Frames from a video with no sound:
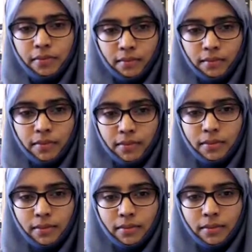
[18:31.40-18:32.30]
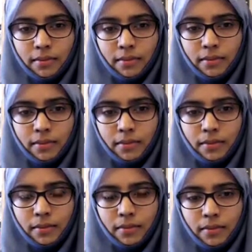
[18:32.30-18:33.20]

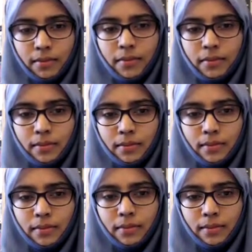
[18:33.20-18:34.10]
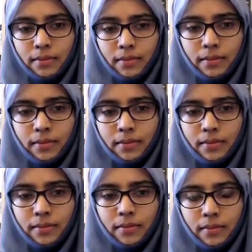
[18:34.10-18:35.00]

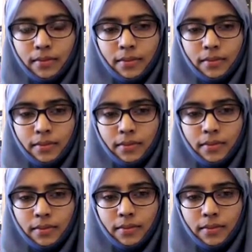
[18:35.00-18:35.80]
[no speech]